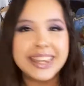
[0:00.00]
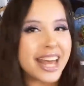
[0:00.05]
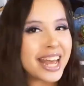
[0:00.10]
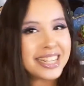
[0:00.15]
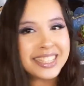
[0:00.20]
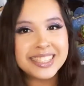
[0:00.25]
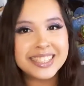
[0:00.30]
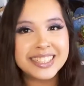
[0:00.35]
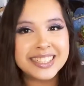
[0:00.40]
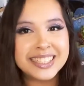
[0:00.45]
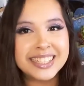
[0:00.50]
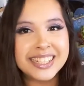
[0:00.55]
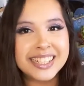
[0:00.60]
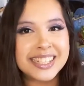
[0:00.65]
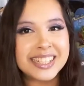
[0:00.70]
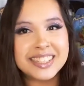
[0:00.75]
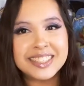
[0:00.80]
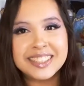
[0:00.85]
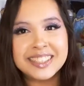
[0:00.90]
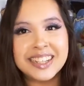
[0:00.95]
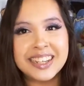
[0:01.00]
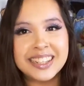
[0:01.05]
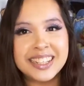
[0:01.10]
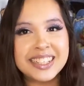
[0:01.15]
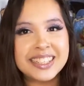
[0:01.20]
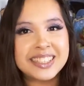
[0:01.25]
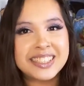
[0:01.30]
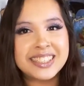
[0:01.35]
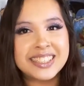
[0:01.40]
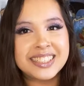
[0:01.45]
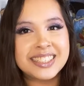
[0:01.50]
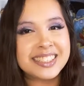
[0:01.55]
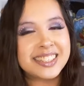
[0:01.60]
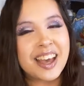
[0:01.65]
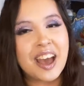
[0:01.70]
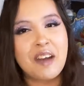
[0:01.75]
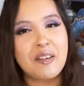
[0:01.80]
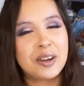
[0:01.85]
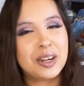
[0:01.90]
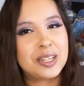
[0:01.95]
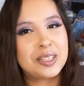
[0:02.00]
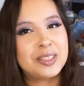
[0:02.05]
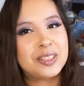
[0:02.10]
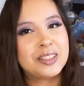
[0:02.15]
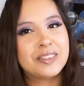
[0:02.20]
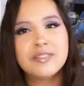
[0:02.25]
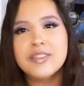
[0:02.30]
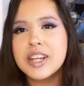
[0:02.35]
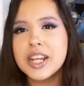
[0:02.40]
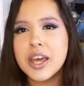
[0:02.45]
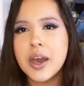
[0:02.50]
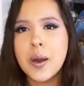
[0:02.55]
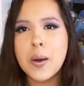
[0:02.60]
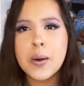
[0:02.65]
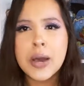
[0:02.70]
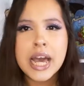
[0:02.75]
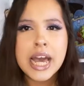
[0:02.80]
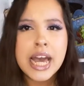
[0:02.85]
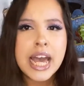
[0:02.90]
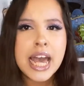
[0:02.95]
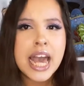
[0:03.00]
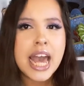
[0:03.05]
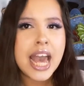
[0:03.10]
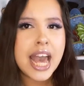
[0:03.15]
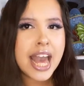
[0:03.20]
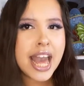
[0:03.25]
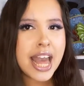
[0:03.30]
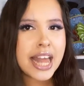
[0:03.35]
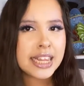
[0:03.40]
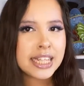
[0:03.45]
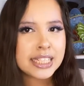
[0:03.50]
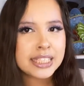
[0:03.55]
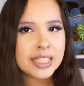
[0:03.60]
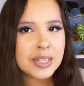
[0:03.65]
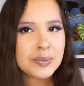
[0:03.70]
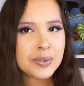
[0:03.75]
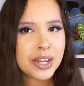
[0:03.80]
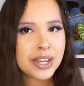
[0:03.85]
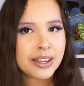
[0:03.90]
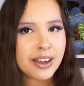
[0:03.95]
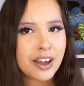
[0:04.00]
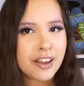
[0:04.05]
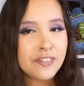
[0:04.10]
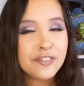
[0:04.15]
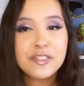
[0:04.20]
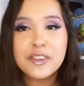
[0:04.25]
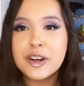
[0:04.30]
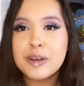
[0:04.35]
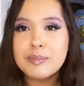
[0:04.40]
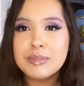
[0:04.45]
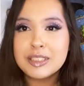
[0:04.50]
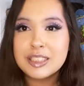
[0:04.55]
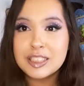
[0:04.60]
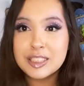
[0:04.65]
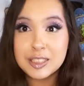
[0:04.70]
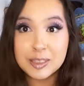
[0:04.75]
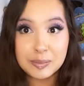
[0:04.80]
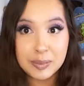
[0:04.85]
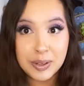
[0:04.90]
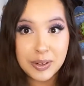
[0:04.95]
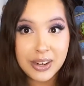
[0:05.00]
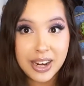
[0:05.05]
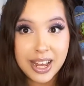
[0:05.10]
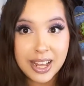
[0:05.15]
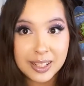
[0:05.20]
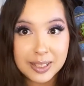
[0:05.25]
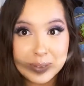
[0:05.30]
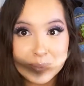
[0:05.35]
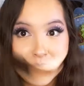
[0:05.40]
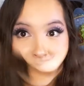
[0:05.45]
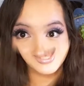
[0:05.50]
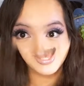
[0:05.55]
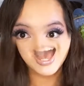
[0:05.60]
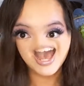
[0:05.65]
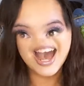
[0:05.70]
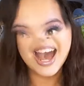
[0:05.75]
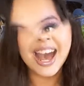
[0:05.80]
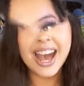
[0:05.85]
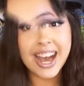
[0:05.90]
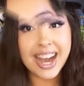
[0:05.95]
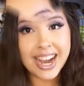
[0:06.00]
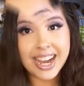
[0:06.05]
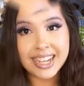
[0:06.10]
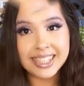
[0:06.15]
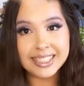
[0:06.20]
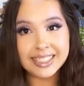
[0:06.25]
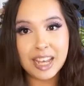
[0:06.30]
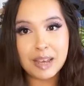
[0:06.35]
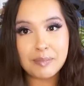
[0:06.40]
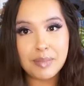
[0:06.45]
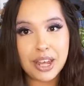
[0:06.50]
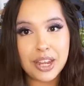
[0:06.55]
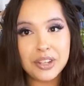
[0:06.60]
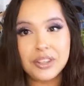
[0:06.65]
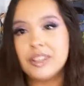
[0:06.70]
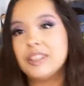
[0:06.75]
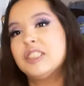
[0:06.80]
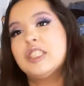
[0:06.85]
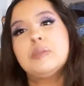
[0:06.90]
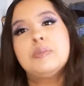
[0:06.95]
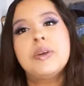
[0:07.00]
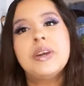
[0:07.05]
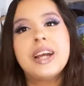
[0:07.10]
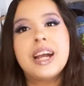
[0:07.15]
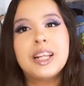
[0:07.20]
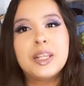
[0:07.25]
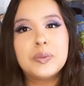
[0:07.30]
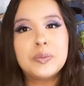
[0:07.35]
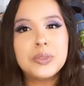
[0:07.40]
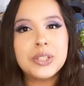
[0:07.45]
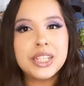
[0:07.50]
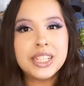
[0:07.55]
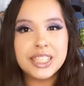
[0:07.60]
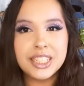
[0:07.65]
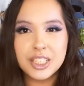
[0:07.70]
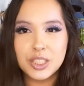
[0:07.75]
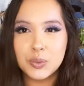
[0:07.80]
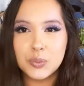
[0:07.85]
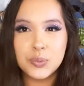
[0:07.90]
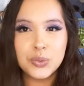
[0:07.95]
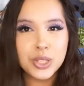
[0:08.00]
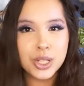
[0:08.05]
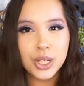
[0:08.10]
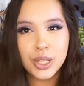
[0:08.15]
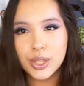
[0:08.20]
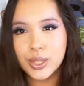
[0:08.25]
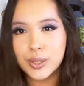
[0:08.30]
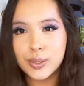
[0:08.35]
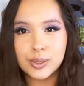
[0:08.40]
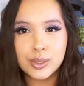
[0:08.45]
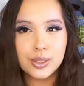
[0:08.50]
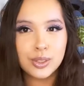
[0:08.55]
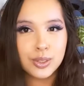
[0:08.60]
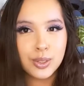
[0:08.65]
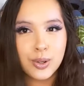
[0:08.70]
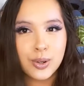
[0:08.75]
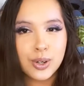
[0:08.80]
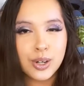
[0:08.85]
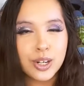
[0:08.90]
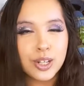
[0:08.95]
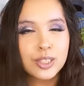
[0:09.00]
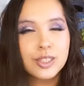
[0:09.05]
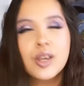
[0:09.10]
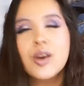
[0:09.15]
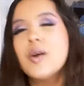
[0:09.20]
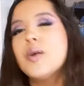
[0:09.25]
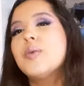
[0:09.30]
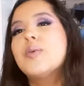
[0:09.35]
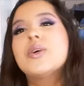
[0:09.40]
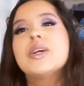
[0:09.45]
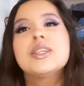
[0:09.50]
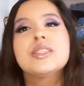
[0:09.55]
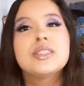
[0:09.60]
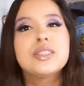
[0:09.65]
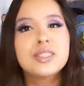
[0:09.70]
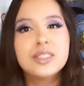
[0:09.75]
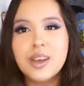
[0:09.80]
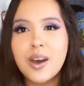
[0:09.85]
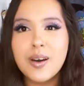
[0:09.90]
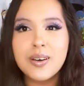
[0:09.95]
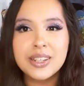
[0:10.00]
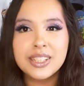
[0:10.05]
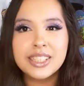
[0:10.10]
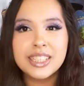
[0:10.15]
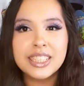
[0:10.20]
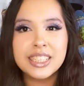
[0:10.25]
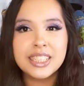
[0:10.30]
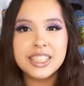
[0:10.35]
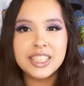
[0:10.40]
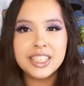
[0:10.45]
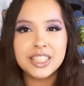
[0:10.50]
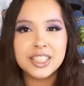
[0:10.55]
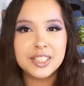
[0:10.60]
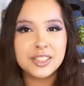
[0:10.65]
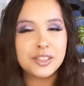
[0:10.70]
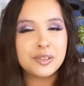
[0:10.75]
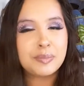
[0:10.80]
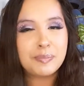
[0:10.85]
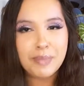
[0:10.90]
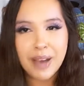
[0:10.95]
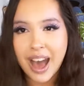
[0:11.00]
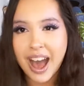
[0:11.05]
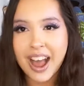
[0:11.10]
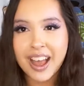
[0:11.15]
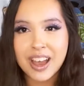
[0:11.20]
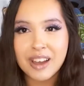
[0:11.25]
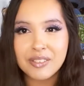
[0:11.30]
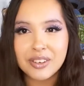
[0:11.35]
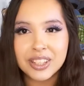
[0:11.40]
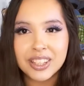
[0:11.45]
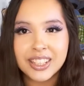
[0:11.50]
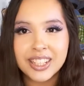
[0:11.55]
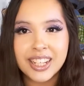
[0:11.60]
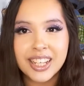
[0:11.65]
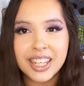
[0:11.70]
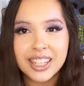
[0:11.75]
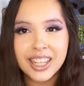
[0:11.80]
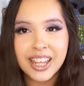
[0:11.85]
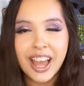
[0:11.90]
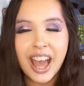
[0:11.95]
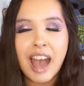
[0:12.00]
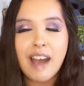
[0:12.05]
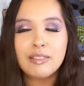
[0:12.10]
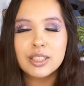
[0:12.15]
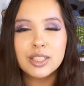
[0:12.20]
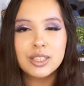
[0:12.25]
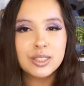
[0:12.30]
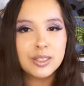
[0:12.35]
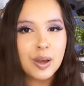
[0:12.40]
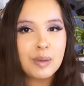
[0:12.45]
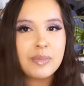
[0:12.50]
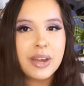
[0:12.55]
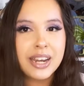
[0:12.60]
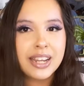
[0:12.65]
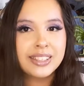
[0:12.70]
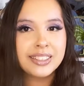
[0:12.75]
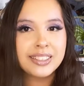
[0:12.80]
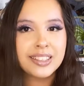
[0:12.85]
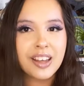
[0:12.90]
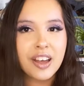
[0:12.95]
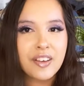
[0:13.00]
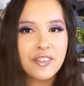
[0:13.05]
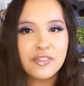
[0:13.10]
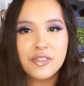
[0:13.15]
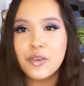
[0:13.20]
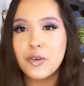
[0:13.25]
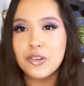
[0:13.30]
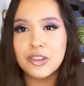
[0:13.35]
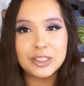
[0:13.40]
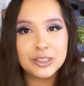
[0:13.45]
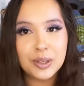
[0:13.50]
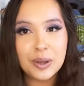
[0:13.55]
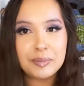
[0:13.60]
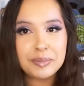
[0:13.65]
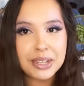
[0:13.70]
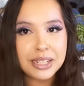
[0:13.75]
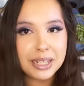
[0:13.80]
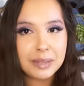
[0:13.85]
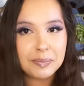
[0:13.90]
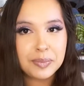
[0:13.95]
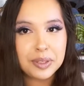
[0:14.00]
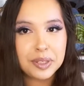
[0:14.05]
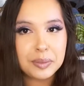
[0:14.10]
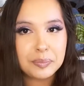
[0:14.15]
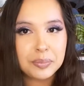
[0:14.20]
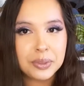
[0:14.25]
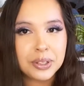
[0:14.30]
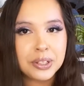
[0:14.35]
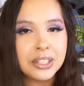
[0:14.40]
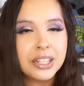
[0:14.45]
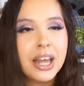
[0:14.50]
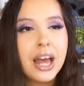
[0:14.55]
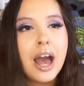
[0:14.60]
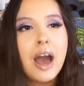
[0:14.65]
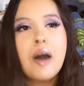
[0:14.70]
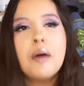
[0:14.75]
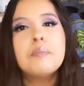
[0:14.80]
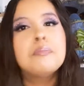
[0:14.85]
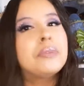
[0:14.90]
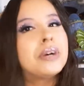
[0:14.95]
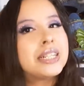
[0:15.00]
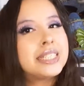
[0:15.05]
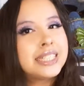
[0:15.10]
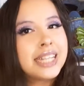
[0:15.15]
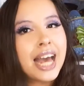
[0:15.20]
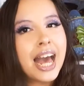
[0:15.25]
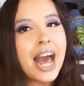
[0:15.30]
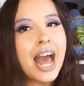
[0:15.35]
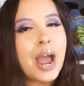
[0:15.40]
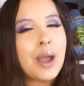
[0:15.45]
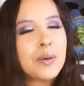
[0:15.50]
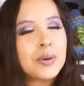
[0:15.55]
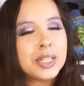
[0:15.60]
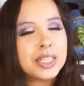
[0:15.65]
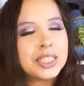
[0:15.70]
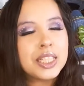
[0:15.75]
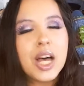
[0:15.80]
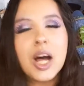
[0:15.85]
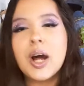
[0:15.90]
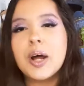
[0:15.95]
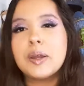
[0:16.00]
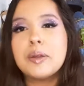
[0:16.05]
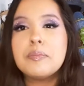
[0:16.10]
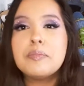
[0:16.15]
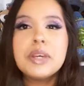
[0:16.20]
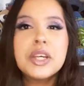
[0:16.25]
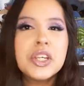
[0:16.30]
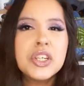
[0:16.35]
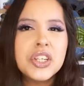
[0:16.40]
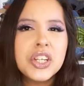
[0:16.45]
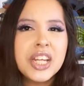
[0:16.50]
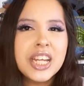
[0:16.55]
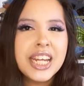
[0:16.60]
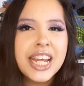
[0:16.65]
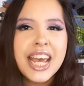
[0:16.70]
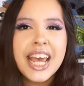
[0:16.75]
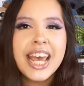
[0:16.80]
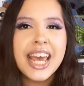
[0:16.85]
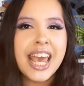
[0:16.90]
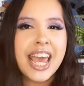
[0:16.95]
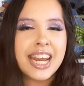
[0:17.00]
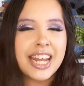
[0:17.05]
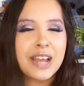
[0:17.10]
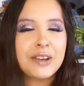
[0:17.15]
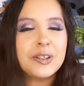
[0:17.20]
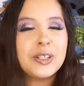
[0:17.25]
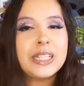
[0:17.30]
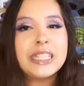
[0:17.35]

That just it. So let's just dive right into the video and let's see what I got from Spirit Halloween. As I mentioned, Spirit Halloween is just one of those stores where it's so easy just to buy everything because they have so many stuff for so many people. But I was on a mission and I